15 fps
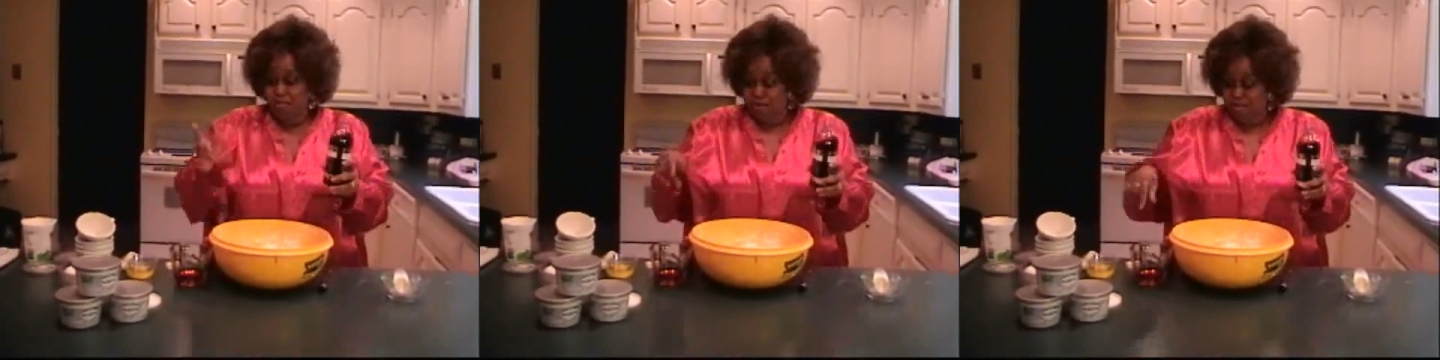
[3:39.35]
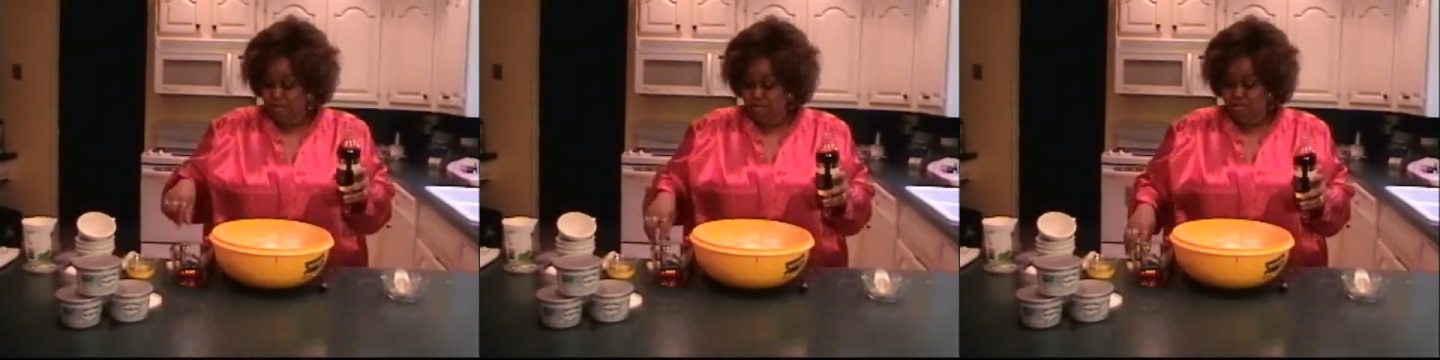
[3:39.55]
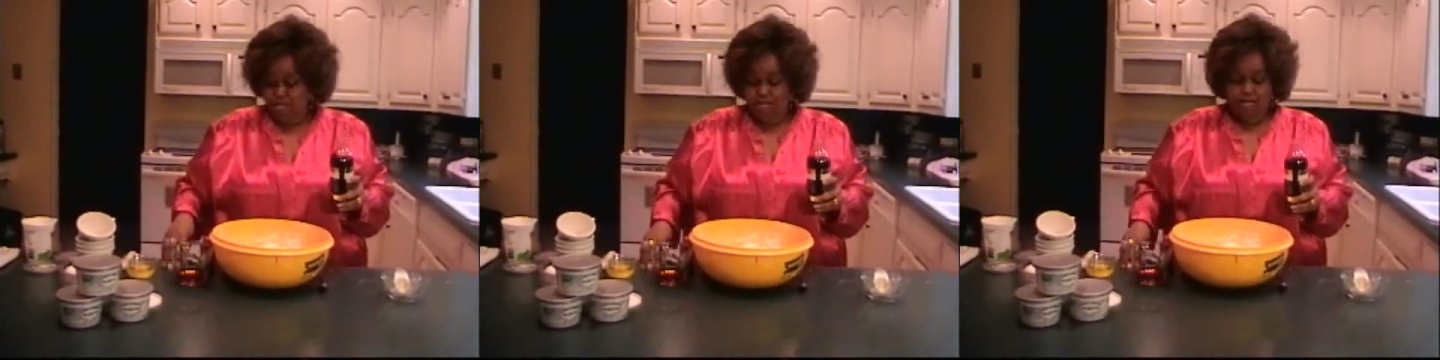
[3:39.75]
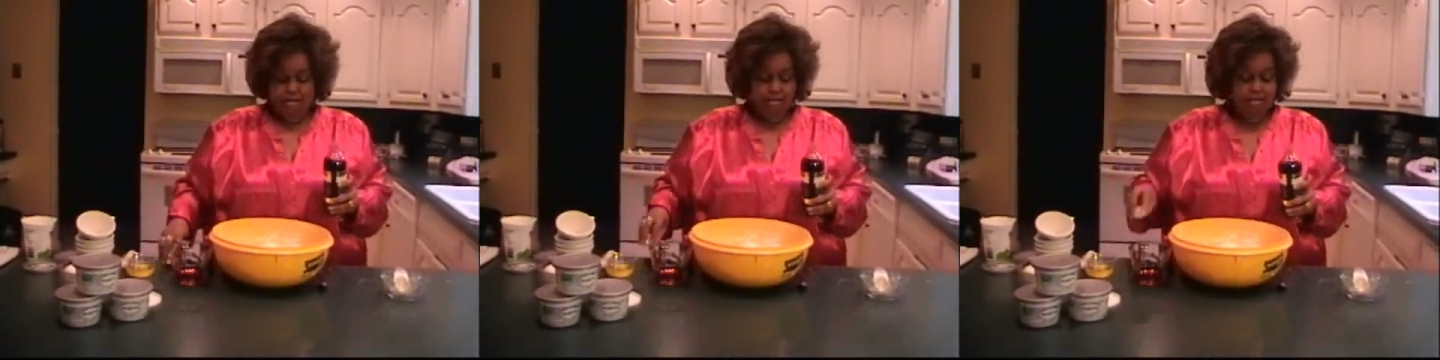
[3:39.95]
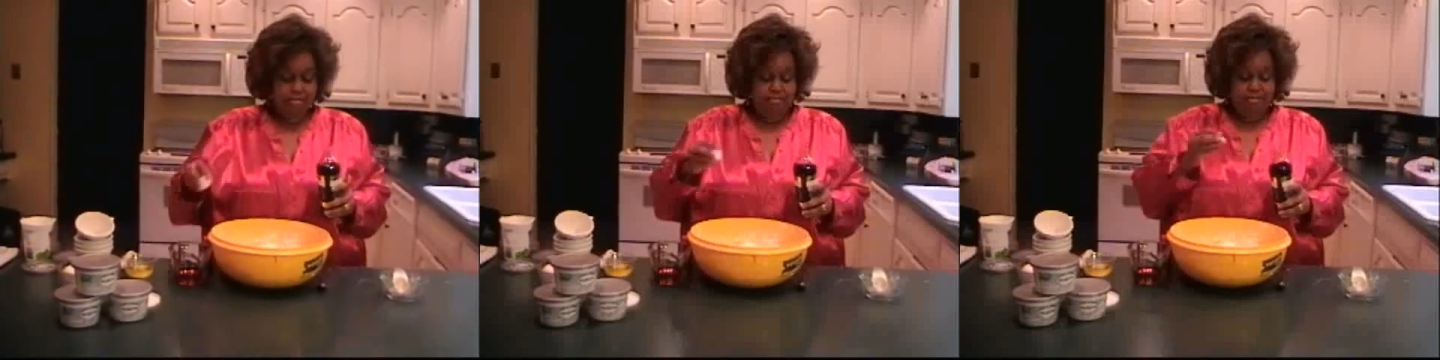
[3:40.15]
behind your
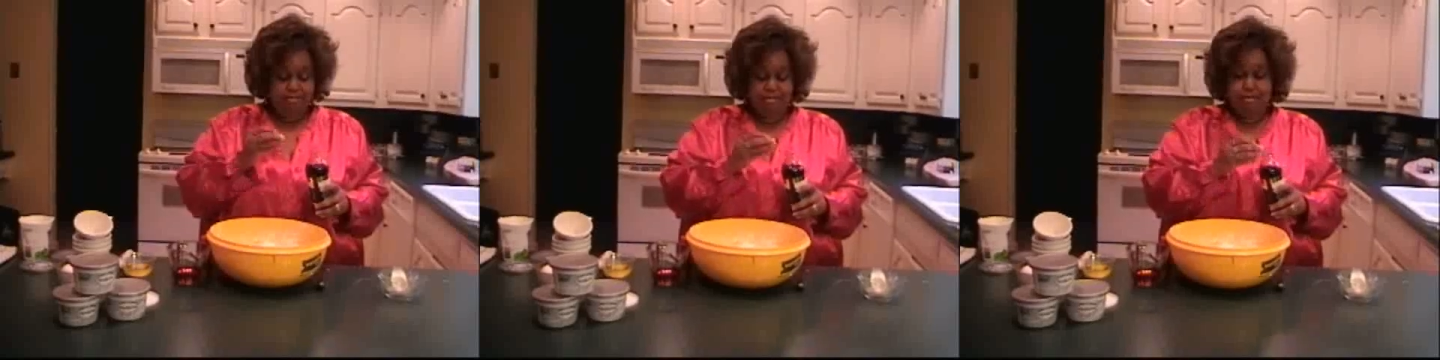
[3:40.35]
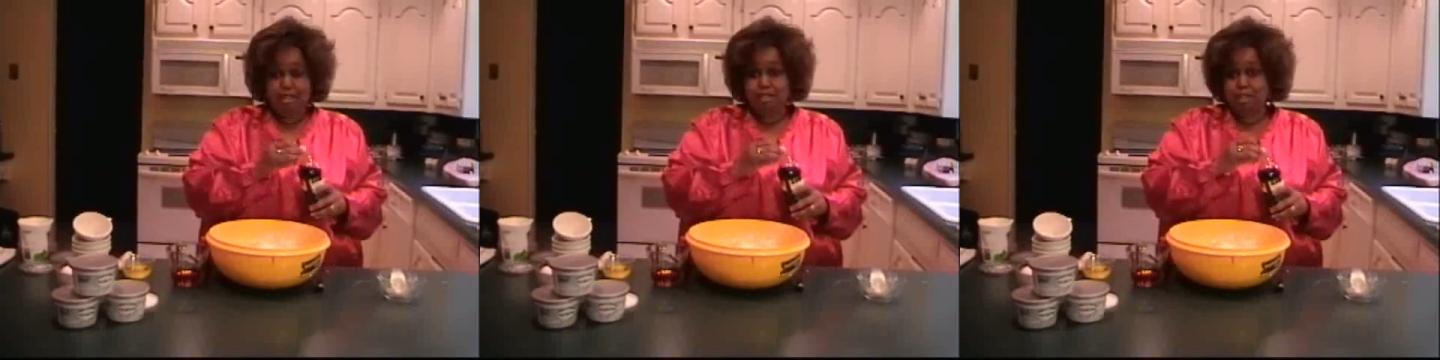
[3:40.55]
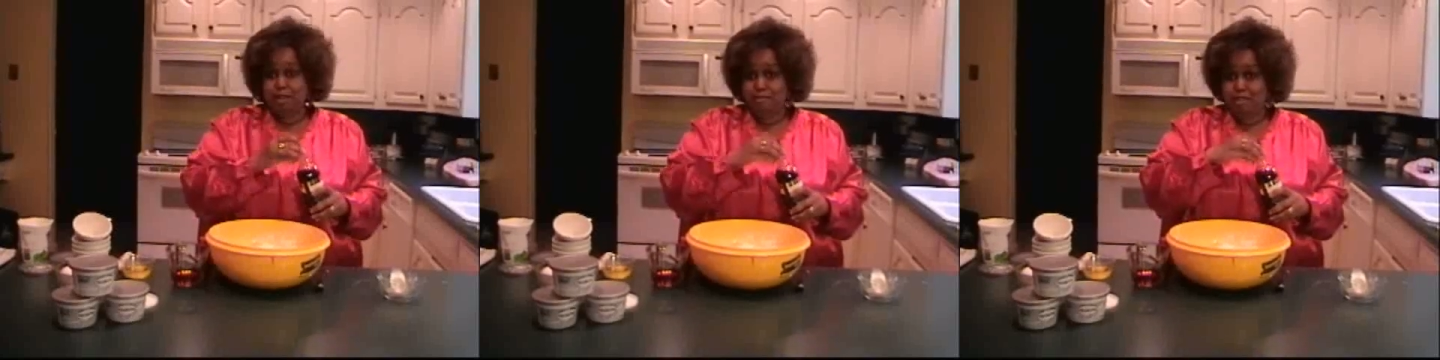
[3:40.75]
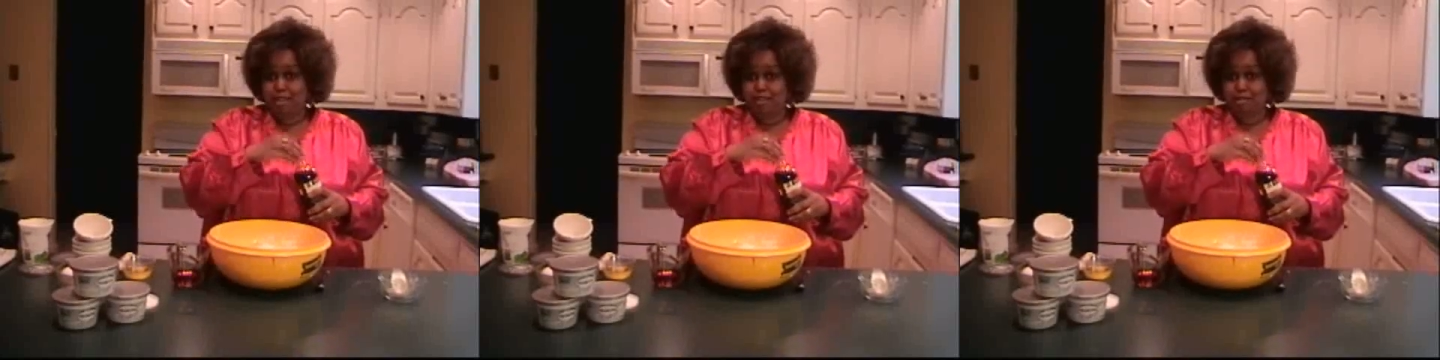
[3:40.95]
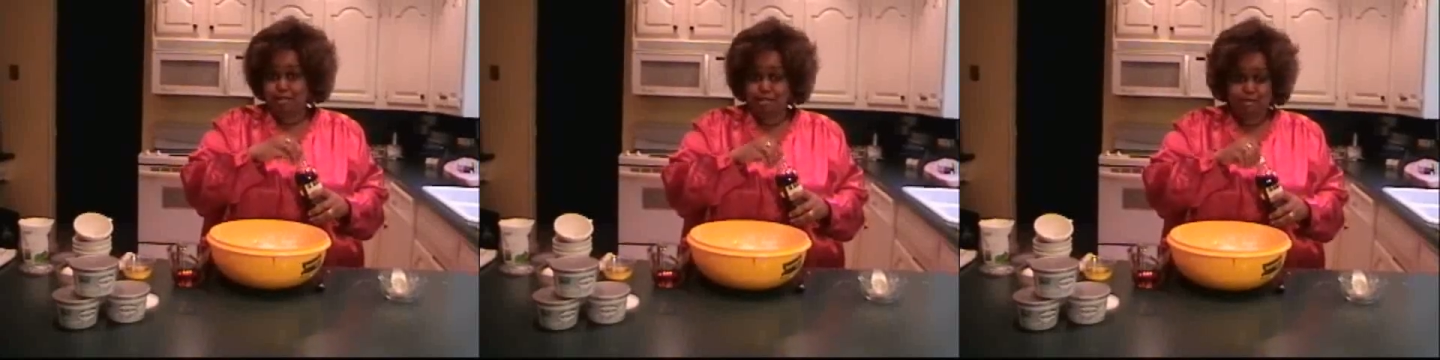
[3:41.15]
ears. They love
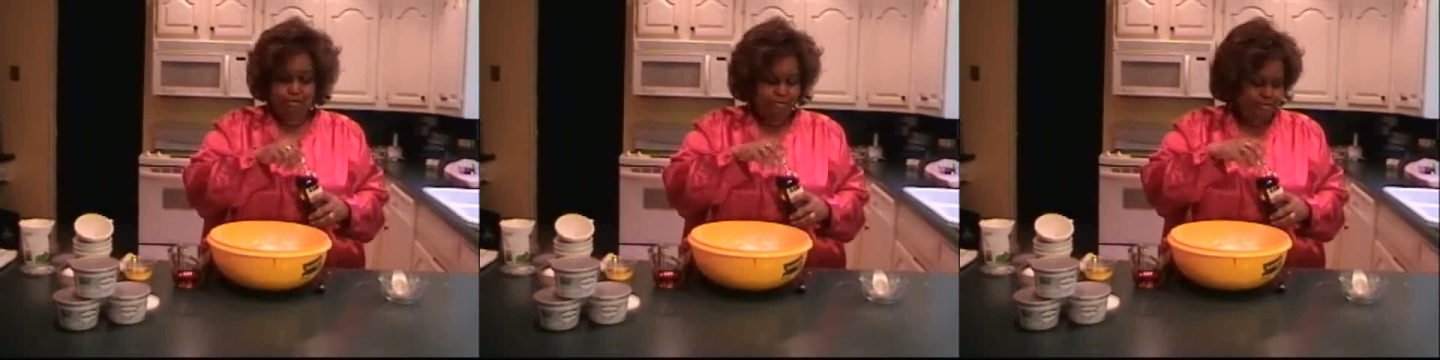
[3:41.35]
that too.